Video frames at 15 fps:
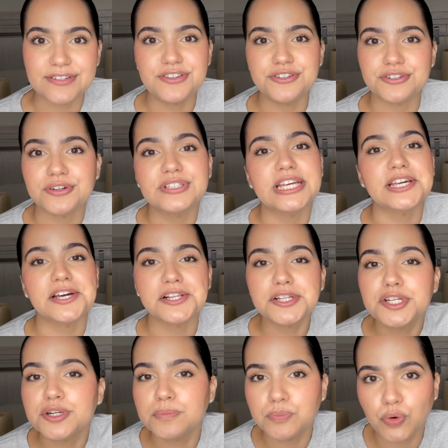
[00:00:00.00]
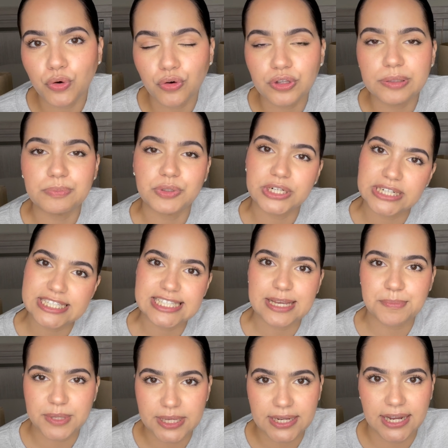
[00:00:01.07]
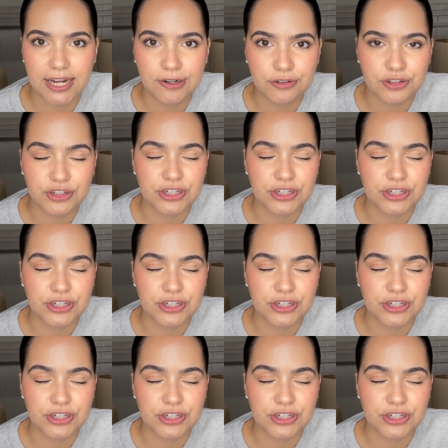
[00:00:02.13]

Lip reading: you know, like a clear bowl and put it on top of the counter.